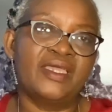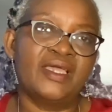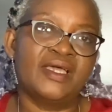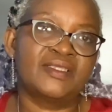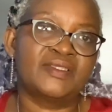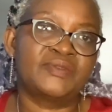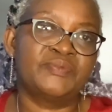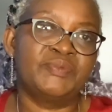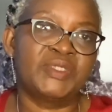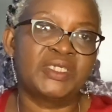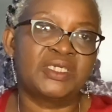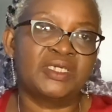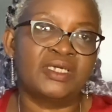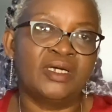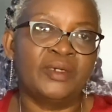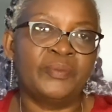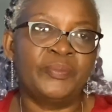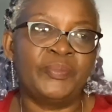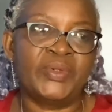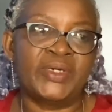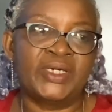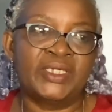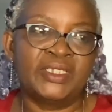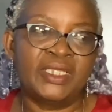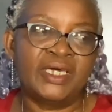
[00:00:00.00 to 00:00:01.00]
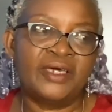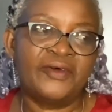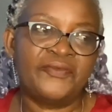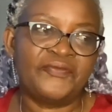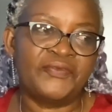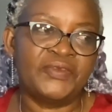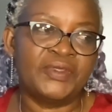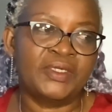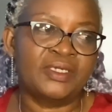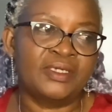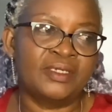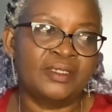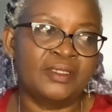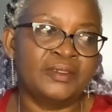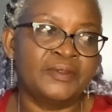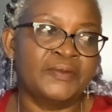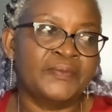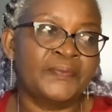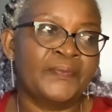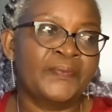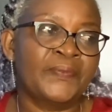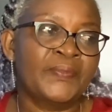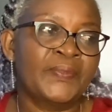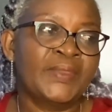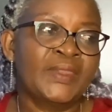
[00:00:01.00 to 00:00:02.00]
he has become
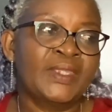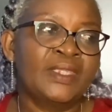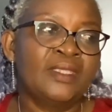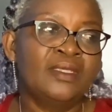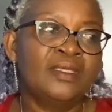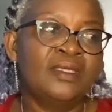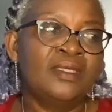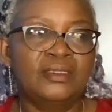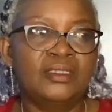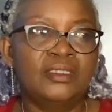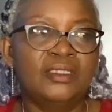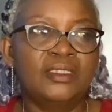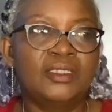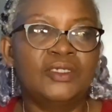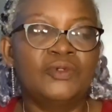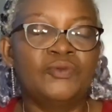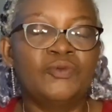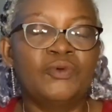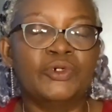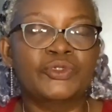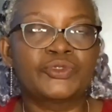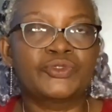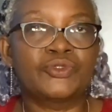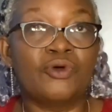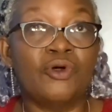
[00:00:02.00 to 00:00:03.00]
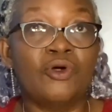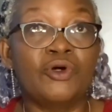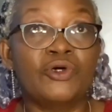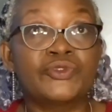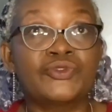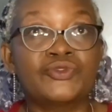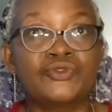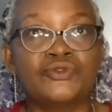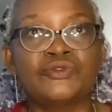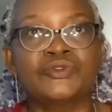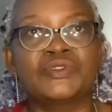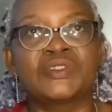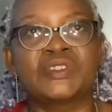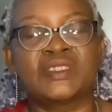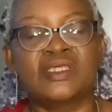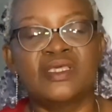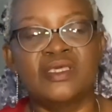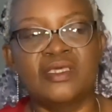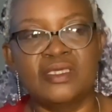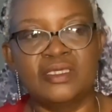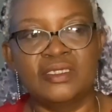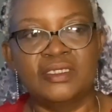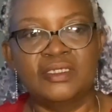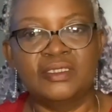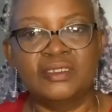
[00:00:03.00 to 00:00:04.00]
Pan-African, he was also
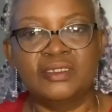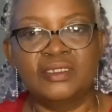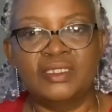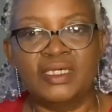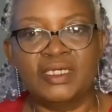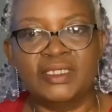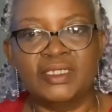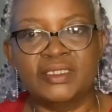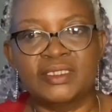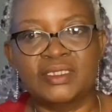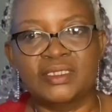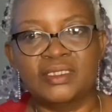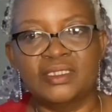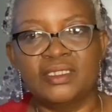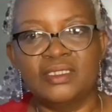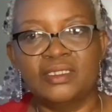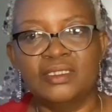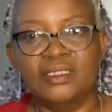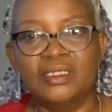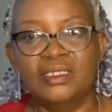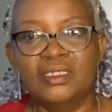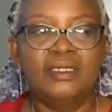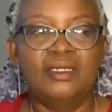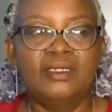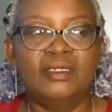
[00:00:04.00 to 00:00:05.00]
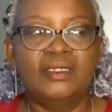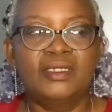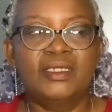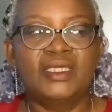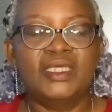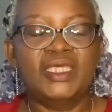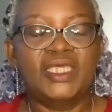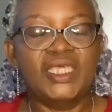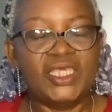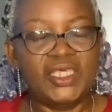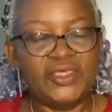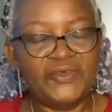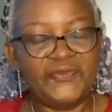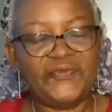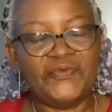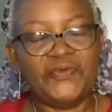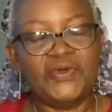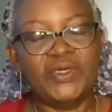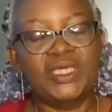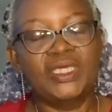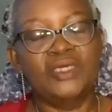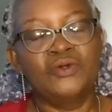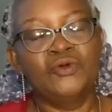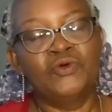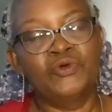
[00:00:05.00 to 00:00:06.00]
saying that if
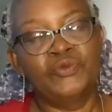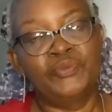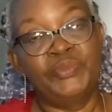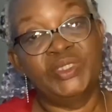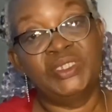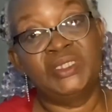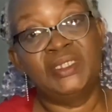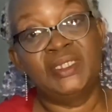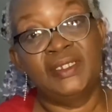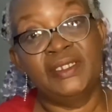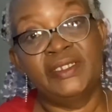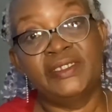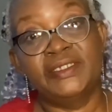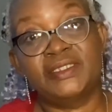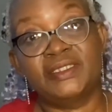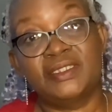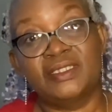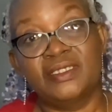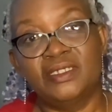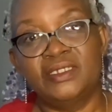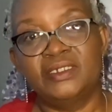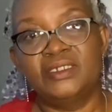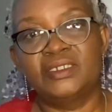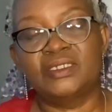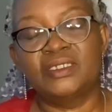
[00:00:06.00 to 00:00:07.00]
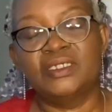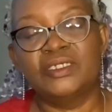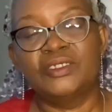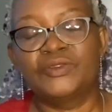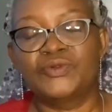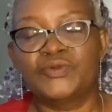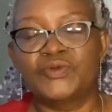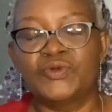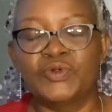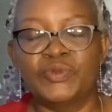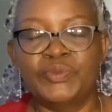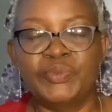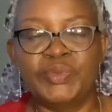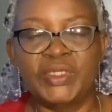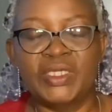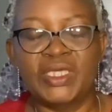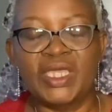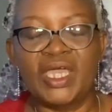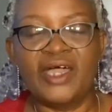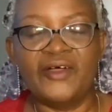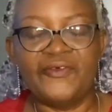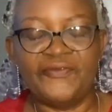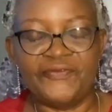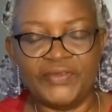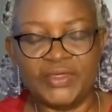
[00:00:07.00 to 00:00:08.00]
he will be deleted, it will be
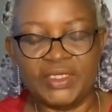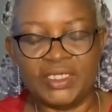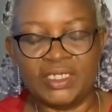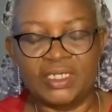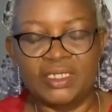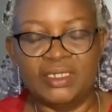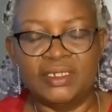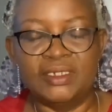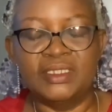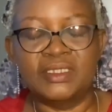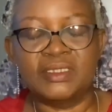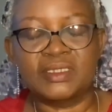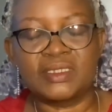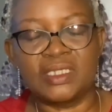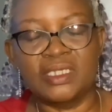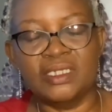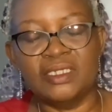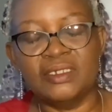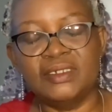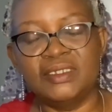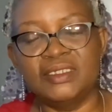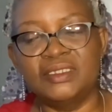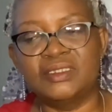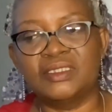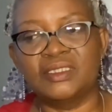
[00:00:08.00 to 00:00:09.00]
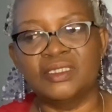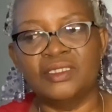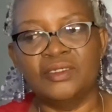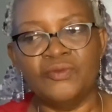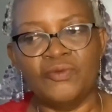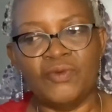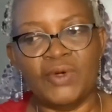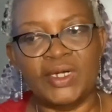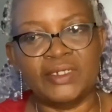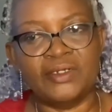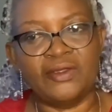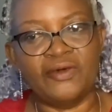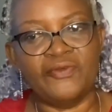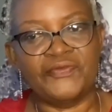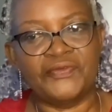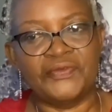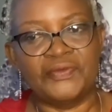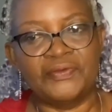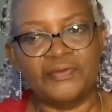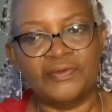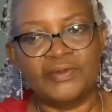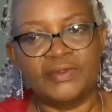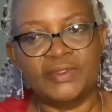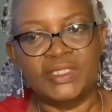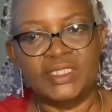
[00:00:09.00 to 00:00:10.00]
African. He said it in one of
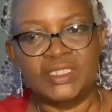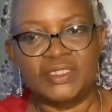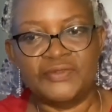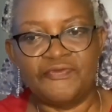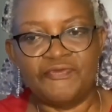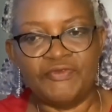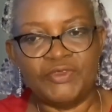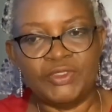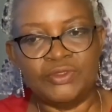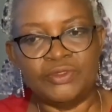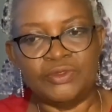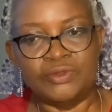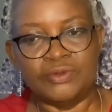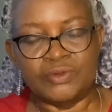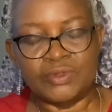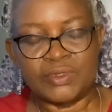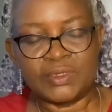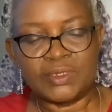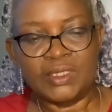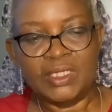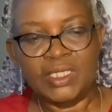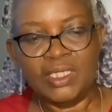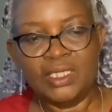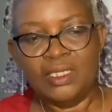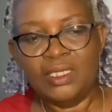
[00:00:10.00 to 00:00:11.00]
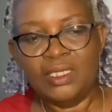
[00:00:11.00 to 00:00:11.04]
his videos.